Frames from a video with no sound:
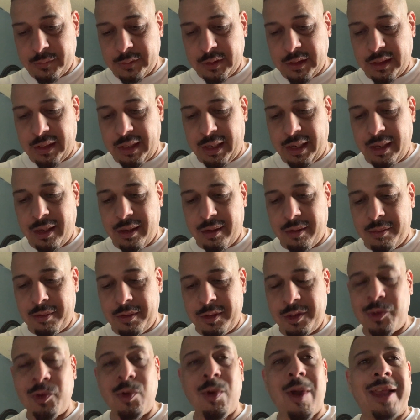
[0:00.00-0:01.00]

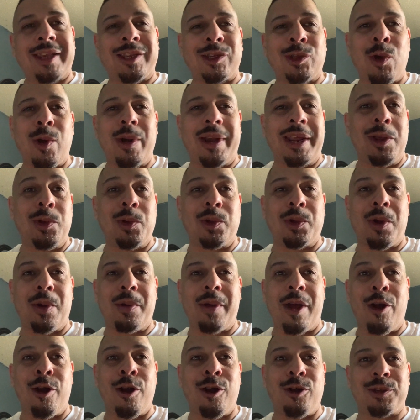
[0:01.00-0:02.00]
You guys thought
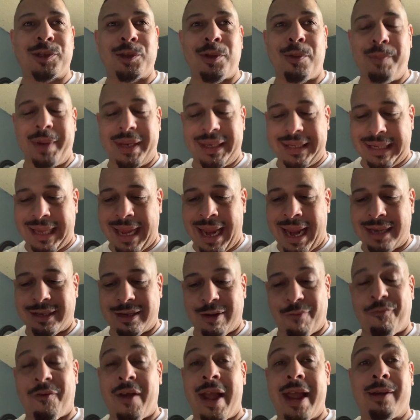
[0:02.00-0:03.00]
Earl's gonna be scared
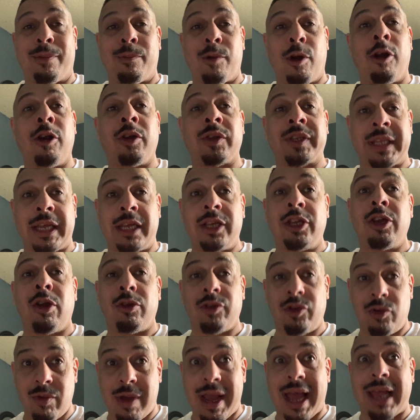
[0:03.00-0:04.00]
to fight him. Earl said, "Yo,
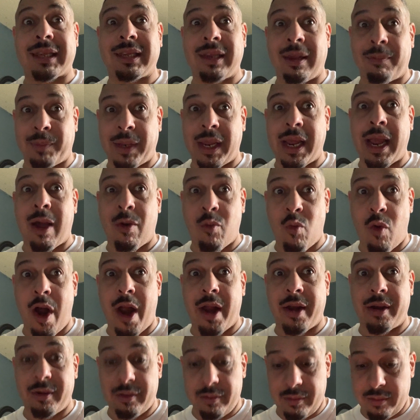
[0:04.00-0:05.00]
you got something I
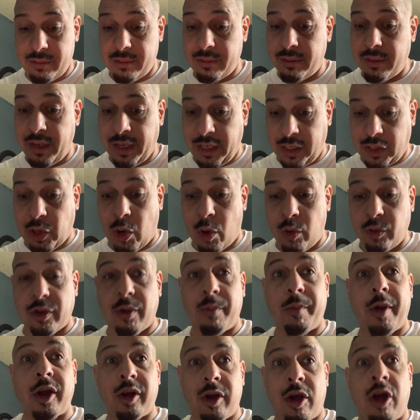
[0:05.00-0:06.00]
want." He told
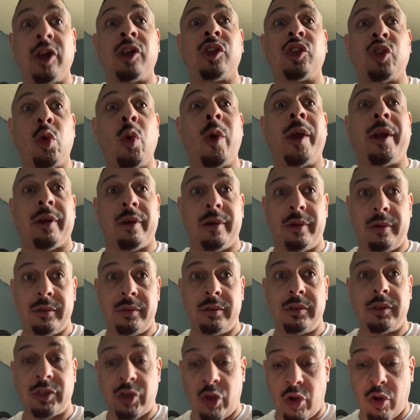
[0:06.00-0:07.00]
him on Twitter.
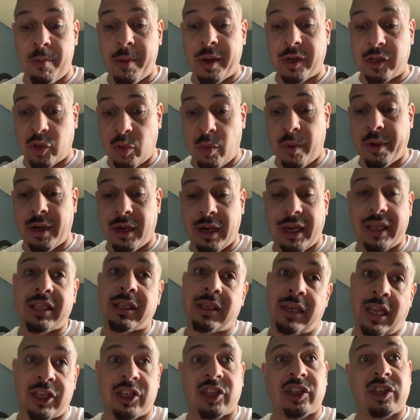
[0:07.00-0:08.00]
Told him on Twitter, "Let's
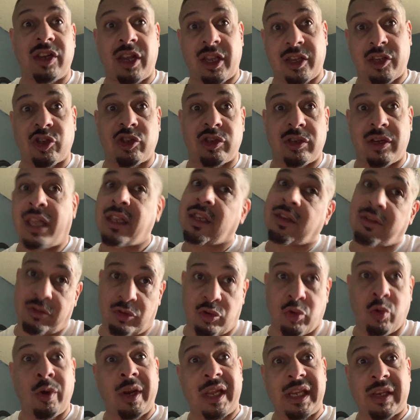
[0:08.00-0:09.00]
do
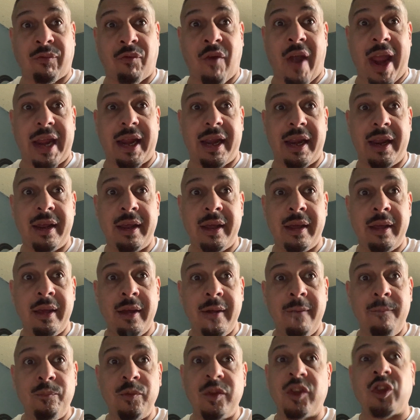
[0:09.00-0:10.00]
this fight.
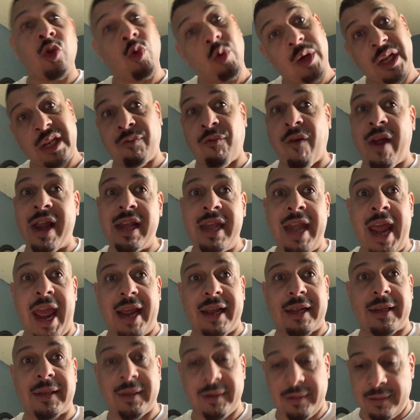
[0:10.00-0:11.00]
Let's do this fight
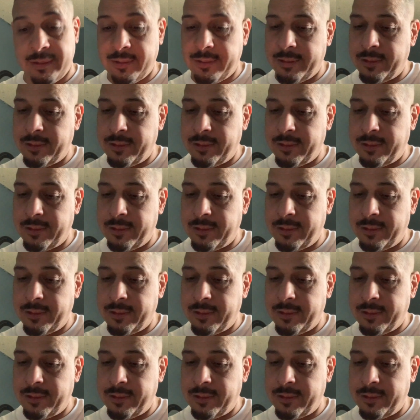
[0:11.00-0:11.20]
next."